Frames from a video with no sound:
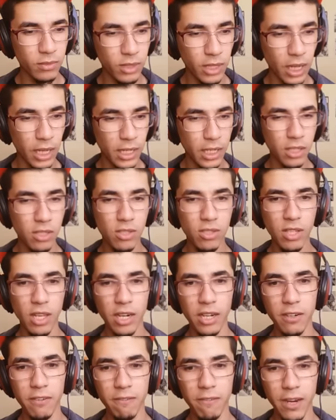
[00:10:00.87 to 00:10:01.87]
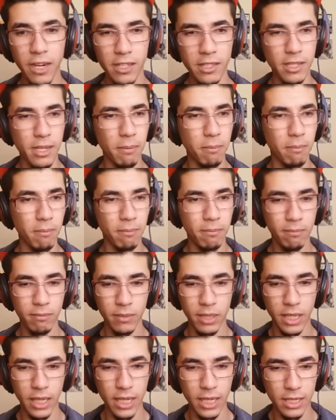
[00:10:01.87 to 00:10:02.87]
I need to sacrifice them.
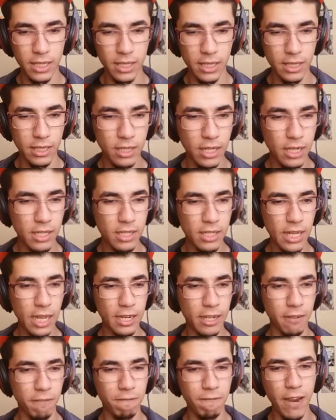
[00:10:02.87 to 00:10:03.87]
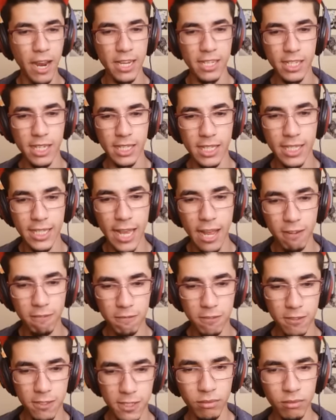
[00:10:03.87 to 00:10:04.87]
Yes, just sacrifice
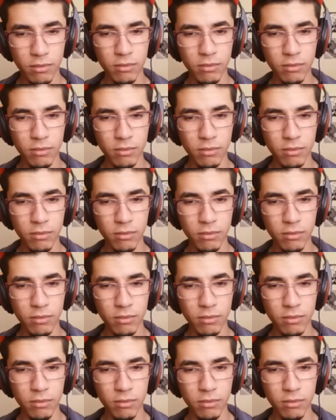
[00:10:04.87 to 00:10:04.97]
yourselves.